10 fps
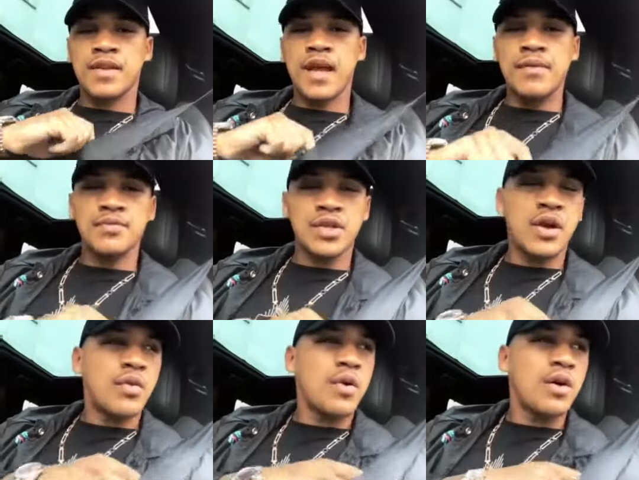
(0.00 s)
Damn, do you
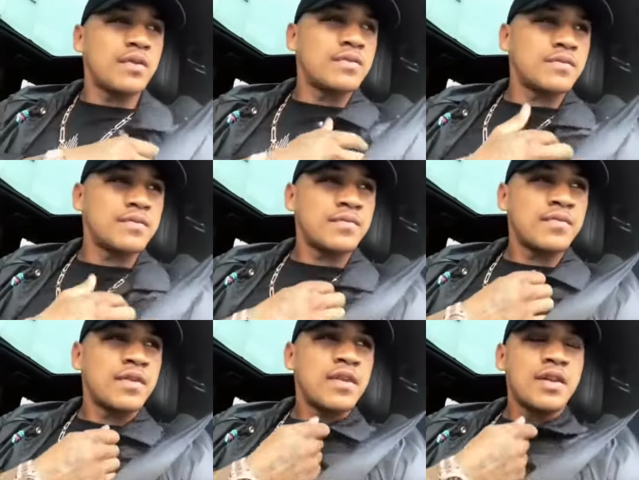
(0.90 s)
know what?
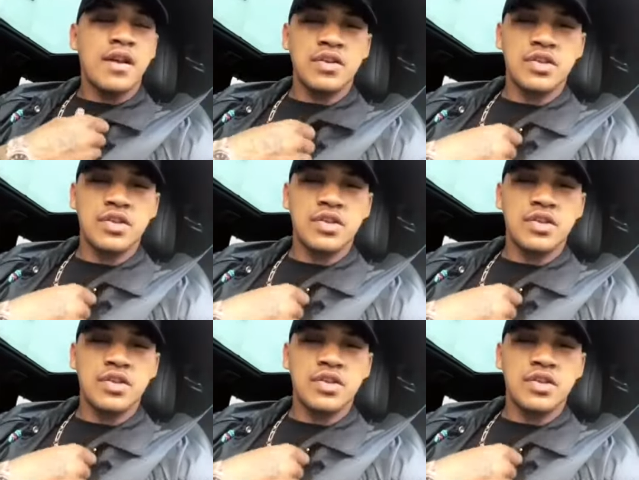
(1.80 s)
I